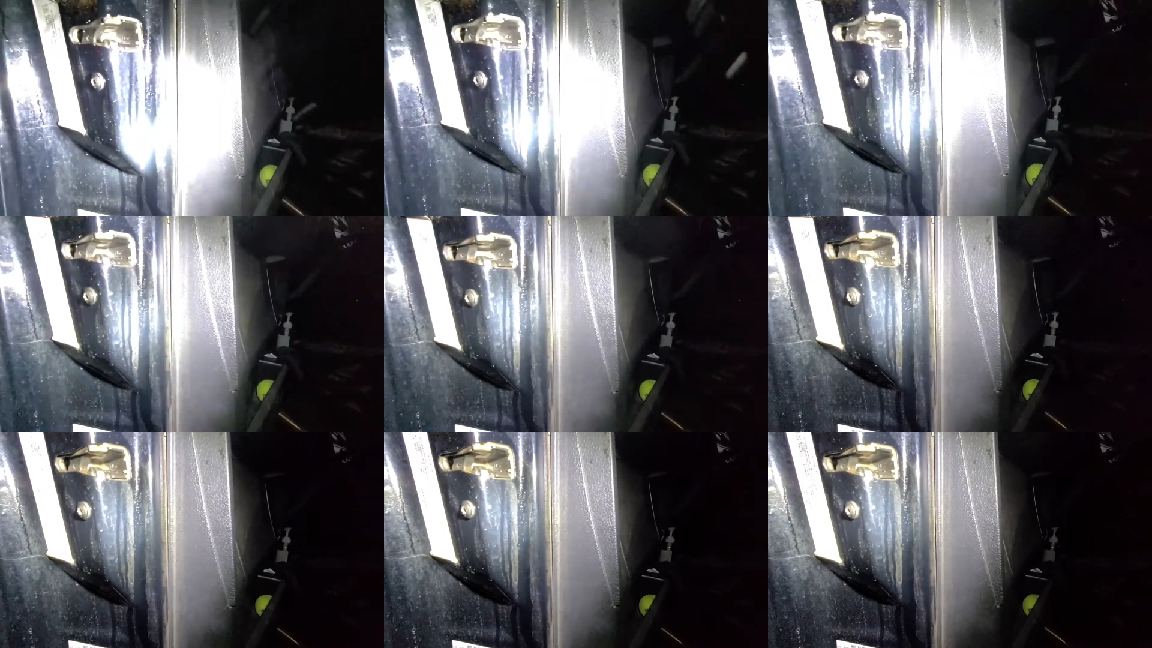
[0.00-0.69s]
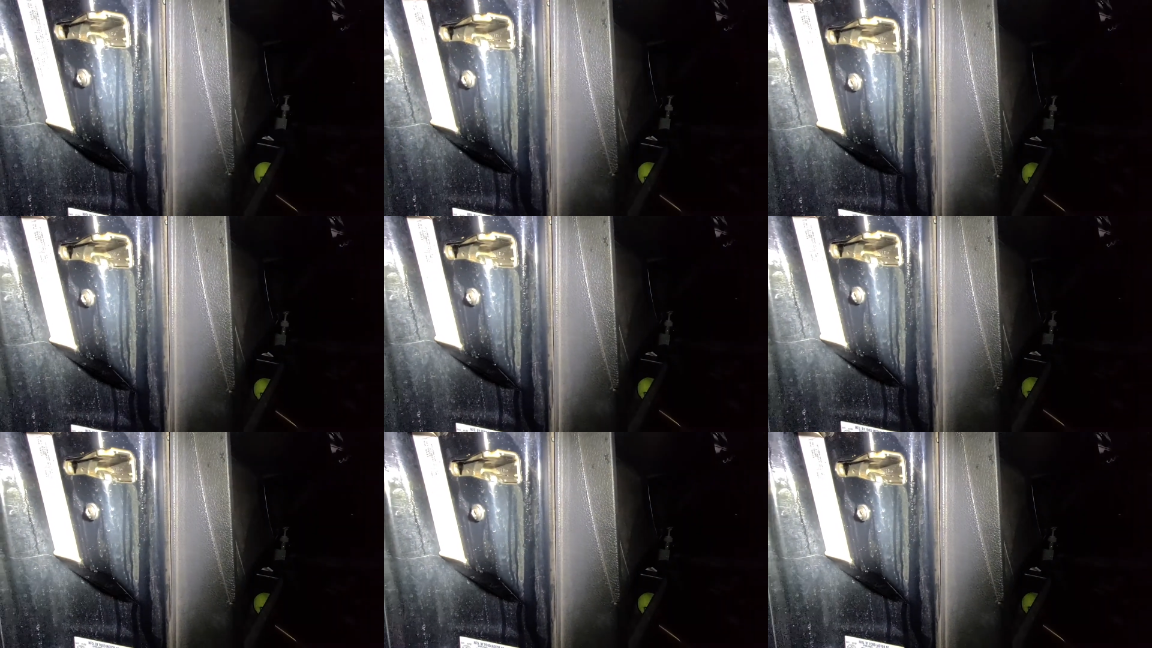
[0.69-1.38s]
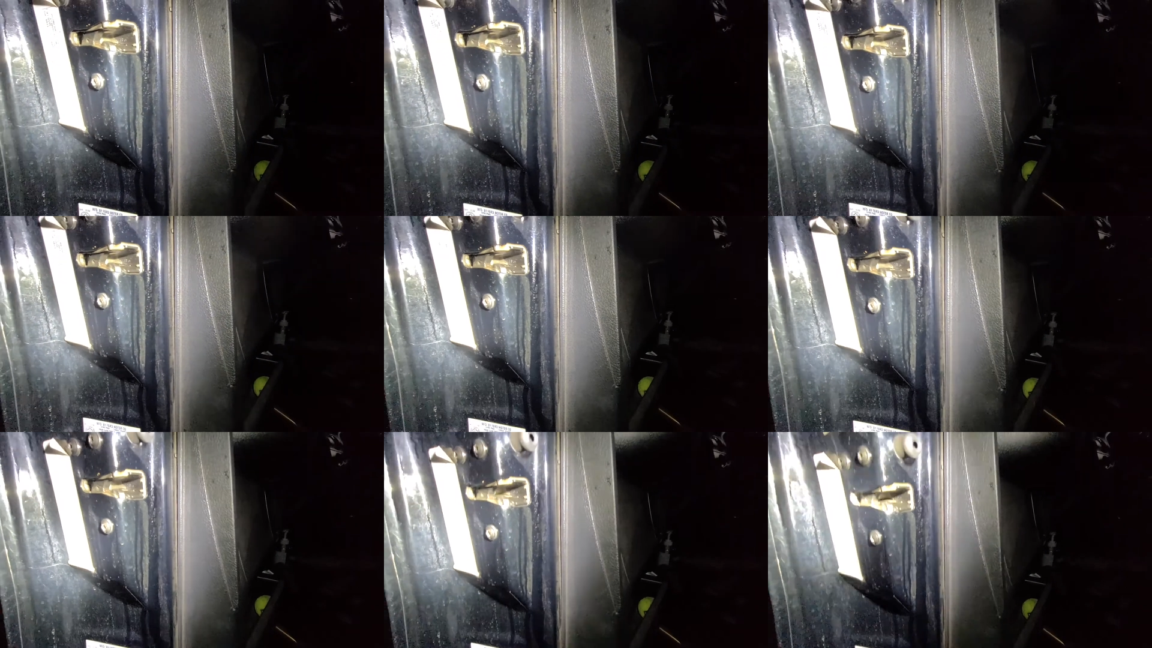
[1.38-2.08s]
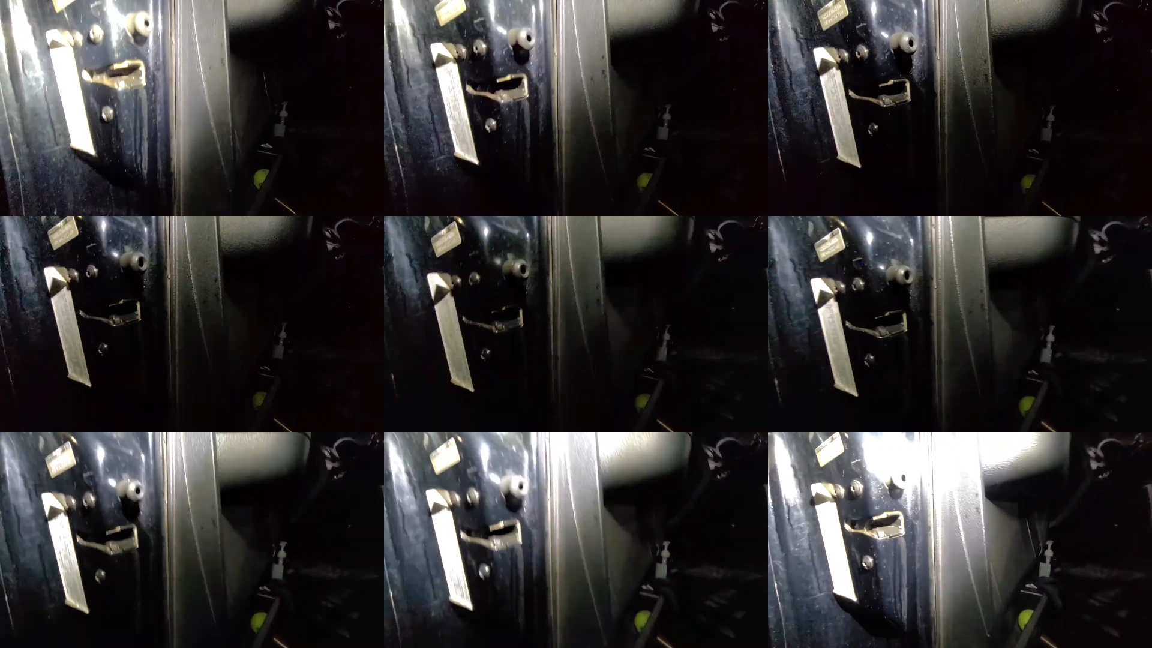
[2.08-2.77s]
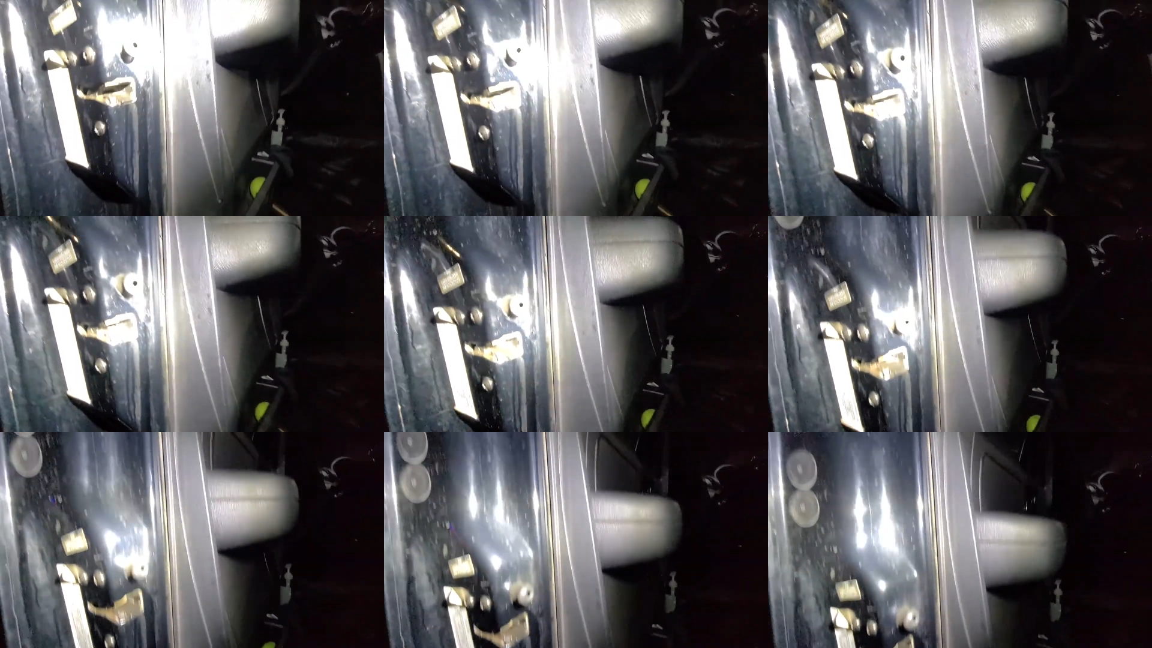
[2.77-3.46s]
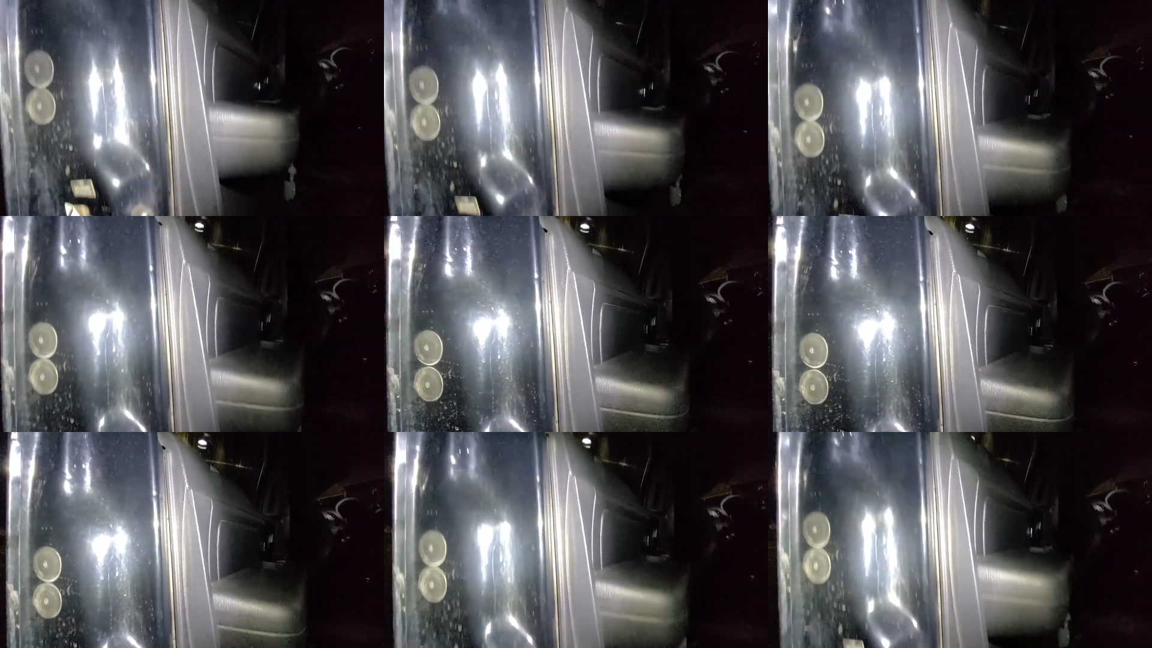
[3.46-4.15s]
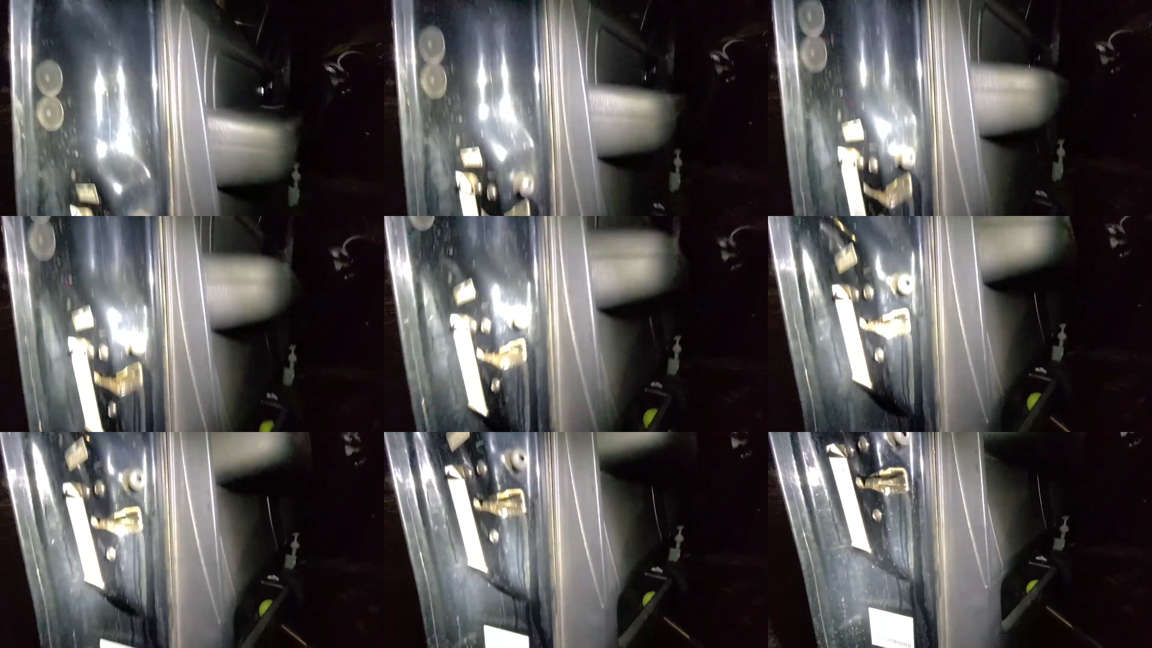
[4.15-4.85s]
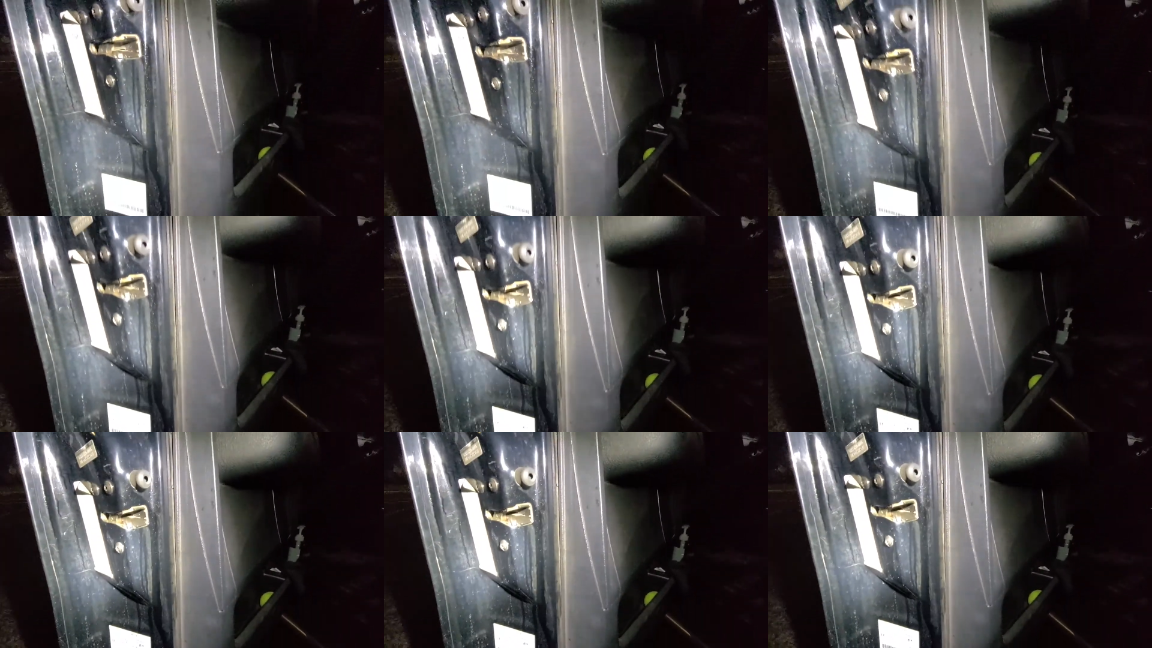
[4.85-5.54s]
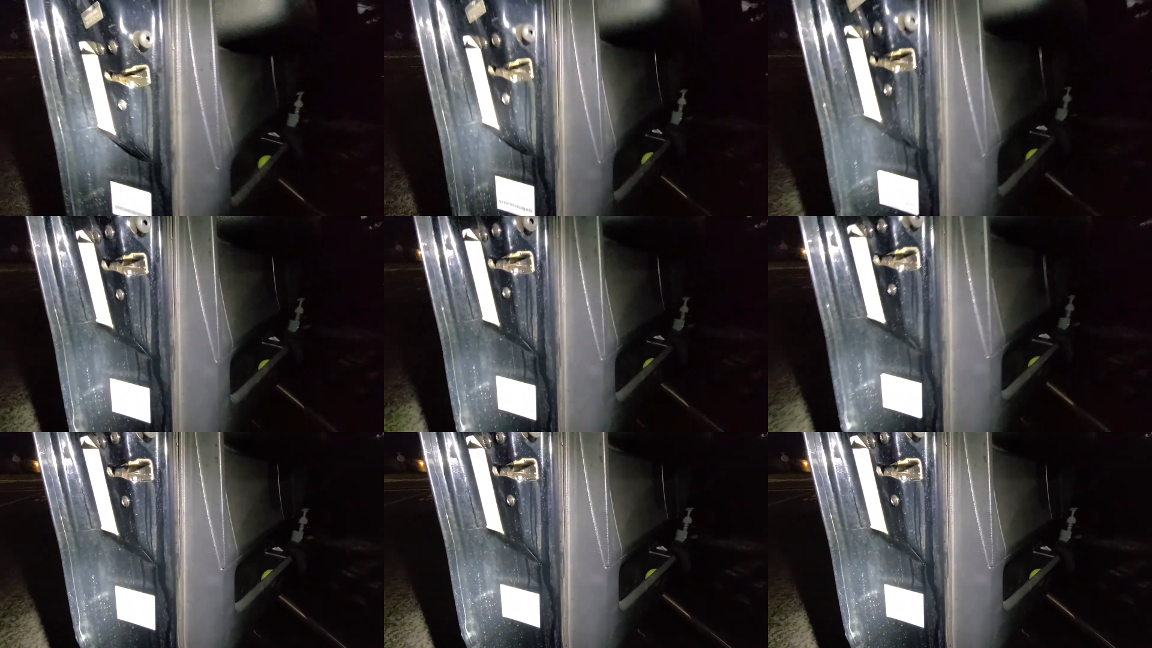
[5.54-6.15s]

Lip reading: No face is visible, so there are no lips to read.